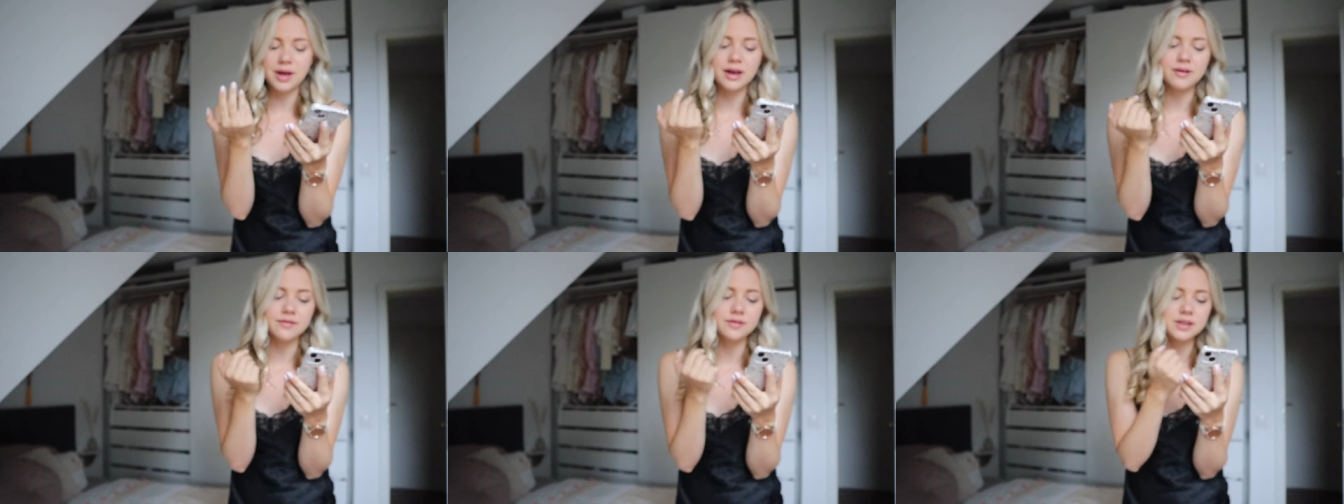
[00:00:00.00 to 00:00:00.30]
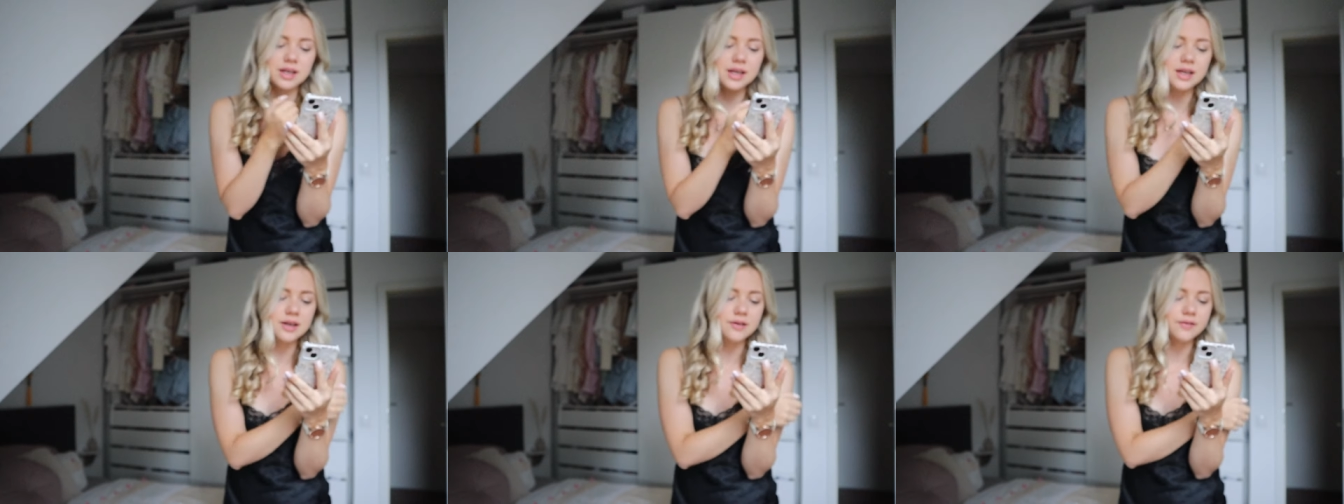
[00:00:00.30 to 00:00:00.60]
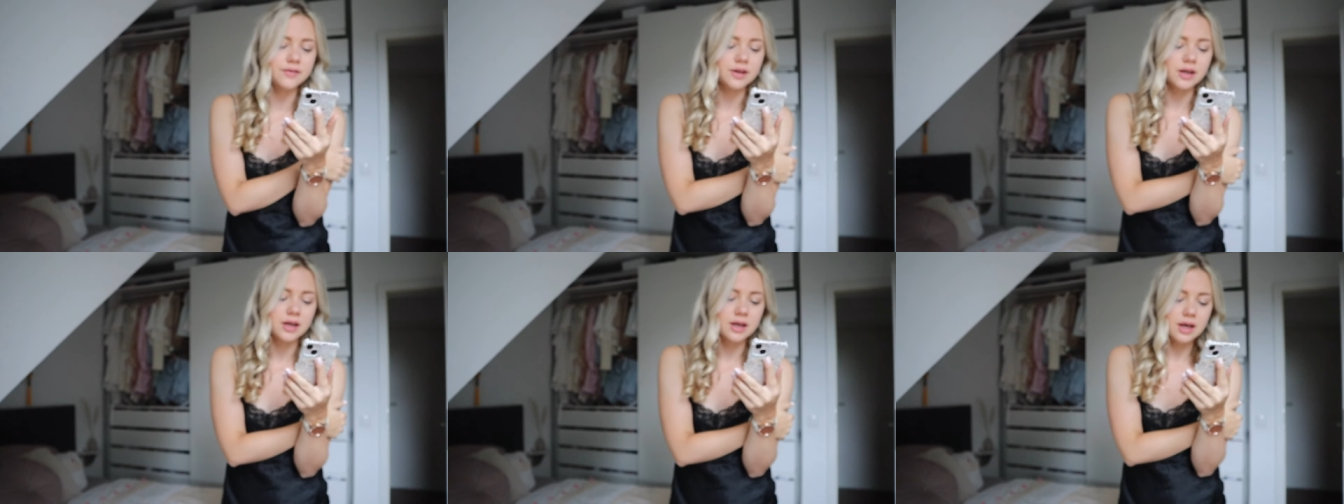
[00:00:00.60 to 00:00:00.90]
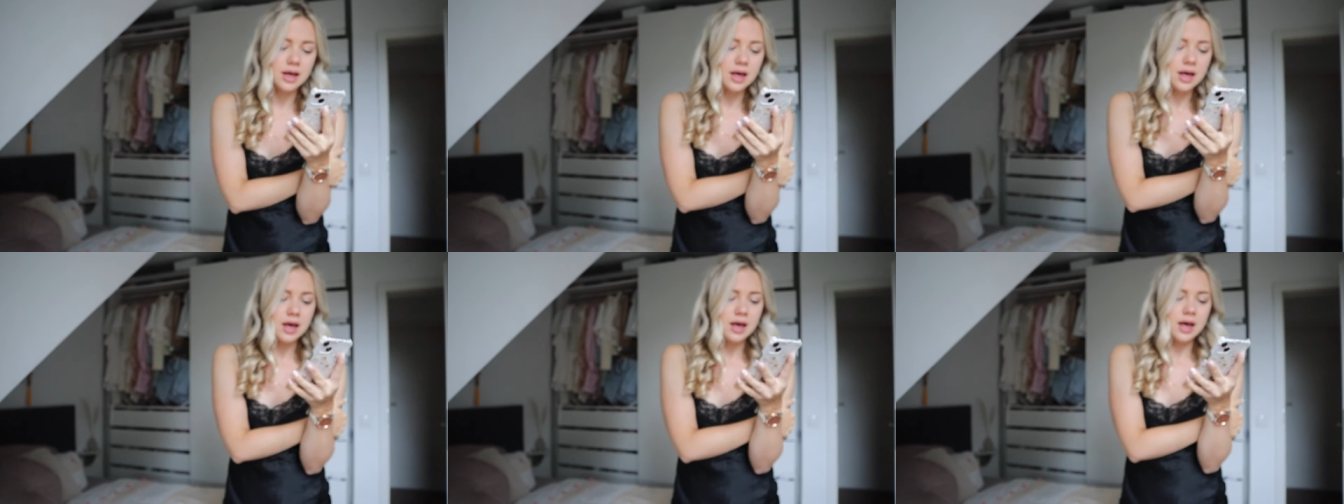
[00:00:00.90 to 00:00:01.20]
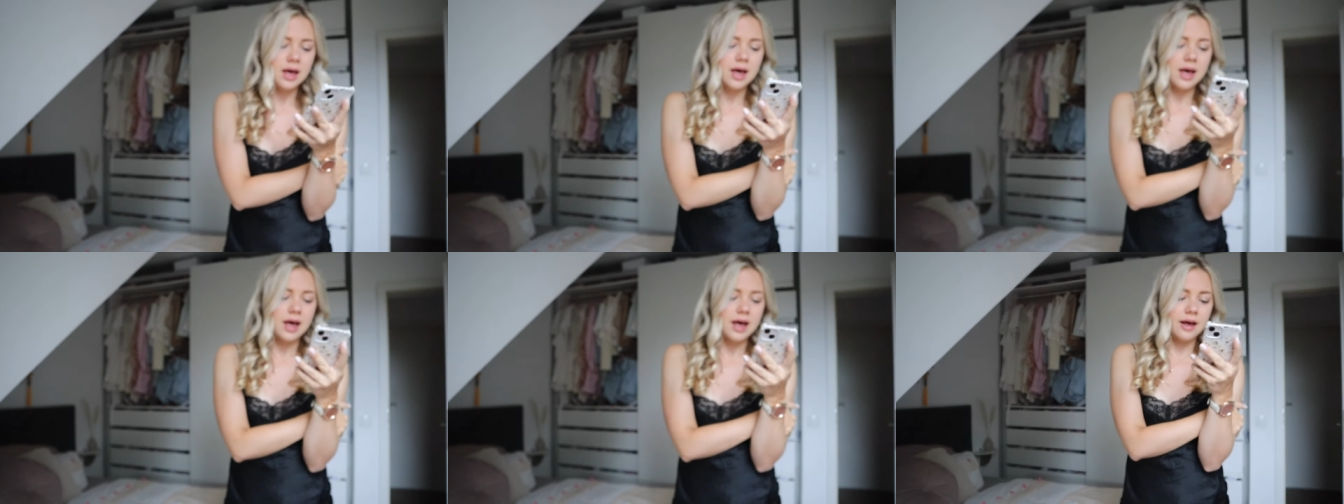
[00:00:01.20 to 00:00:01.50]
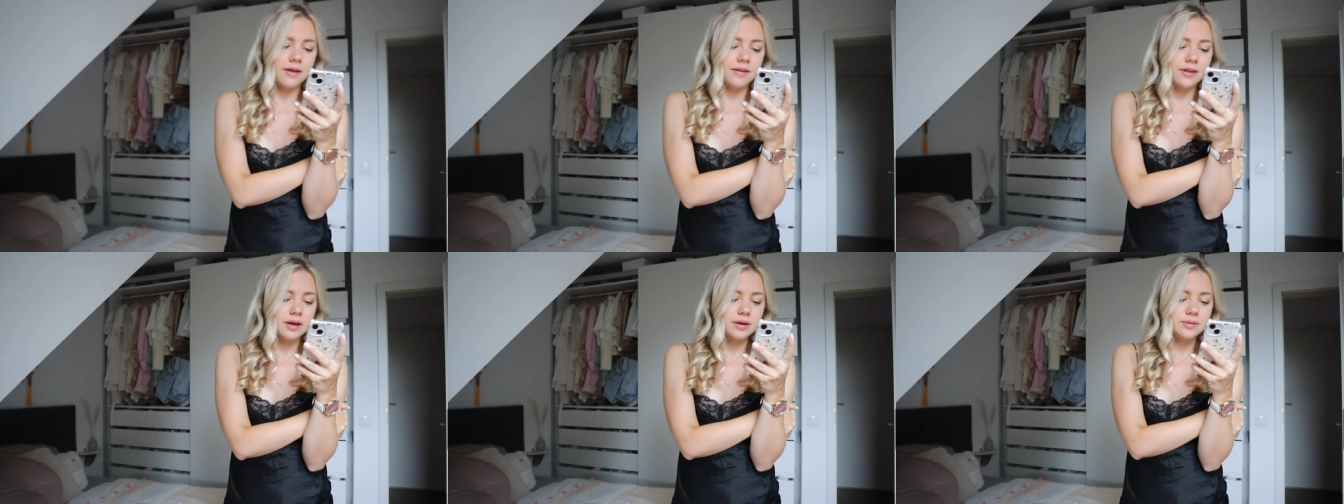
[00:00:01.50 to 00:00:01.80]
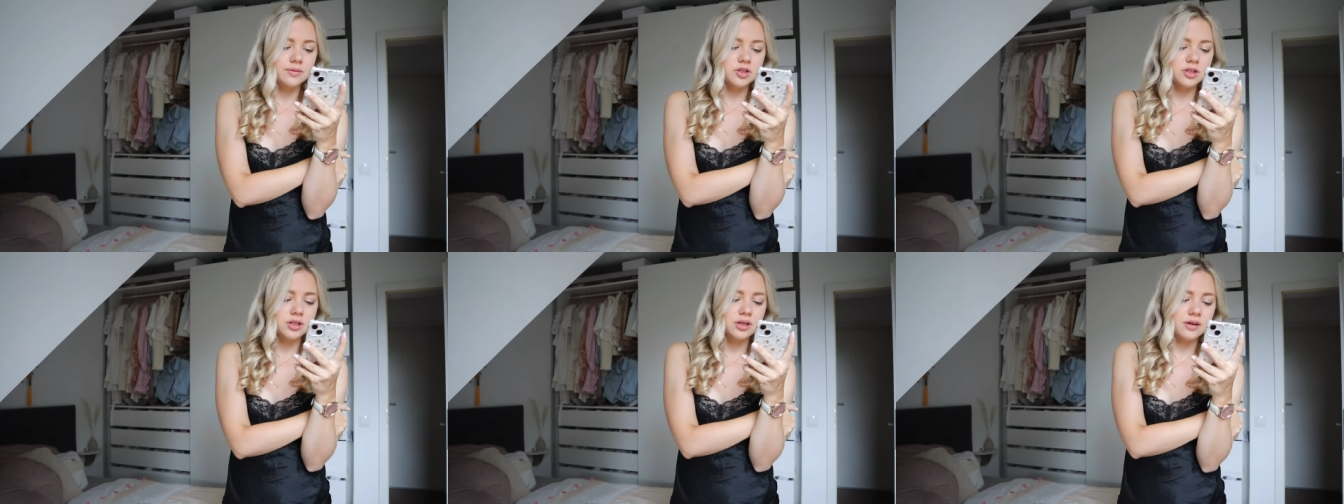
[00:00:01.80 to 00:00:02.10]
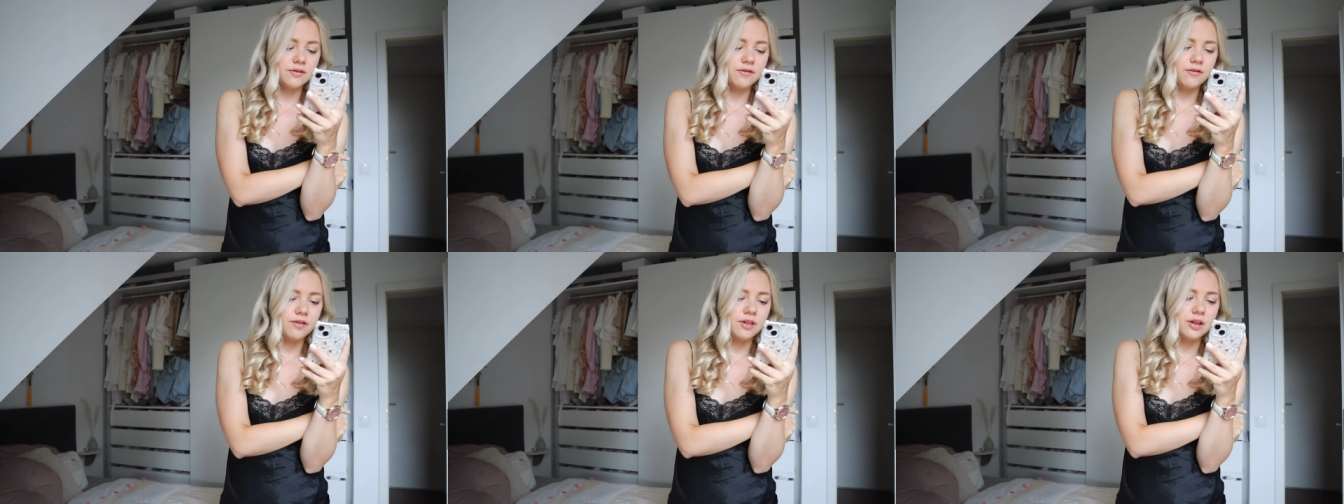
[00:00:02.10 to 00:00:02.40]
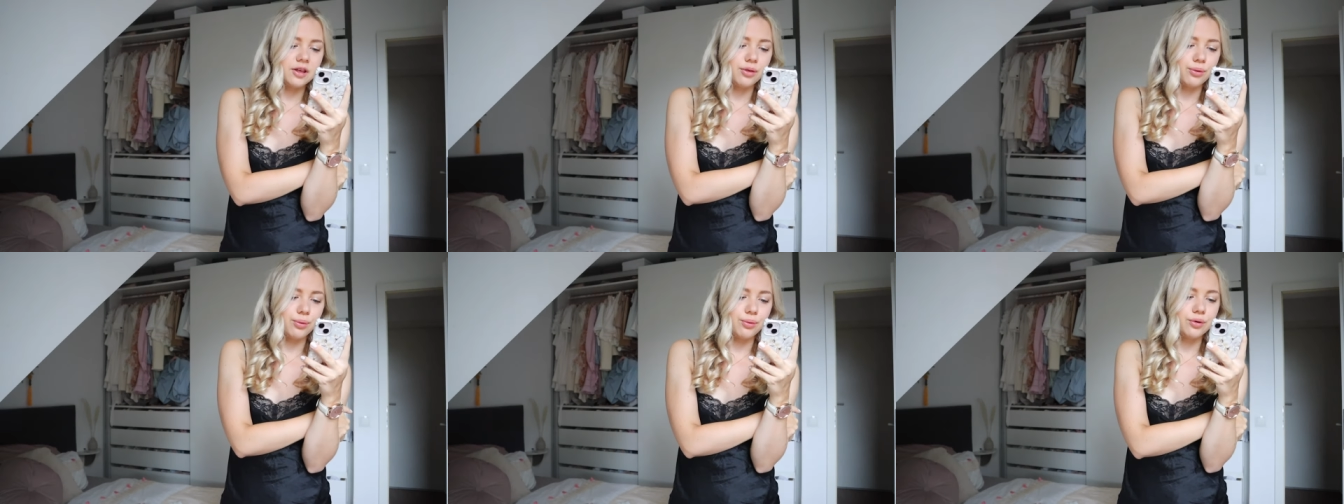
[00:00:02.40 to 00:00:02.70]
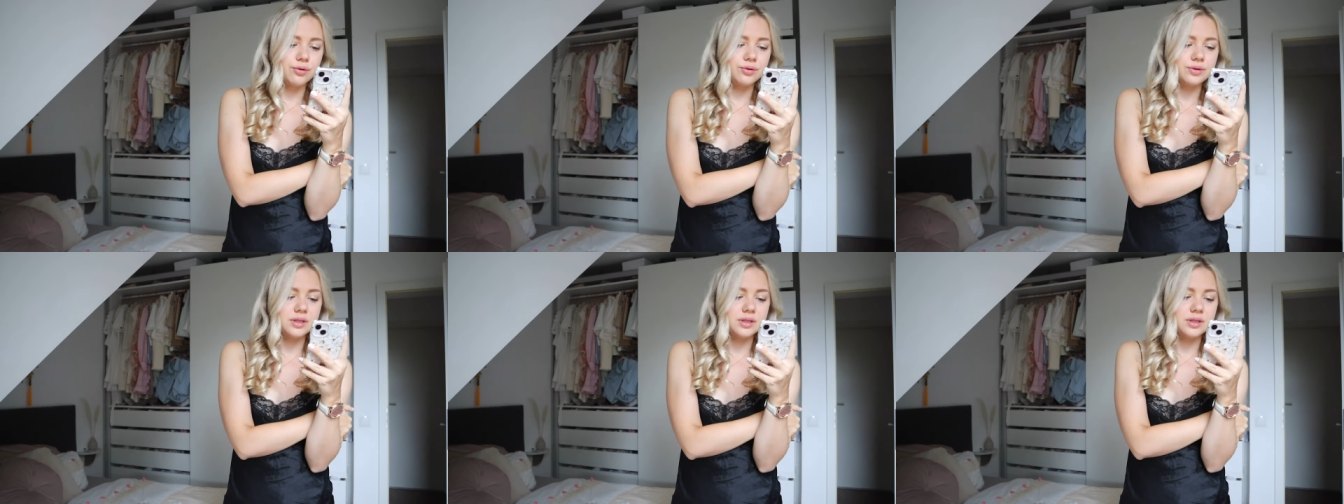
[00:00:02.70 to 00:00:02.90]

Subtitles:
have saved. And then I'm just going to flick through,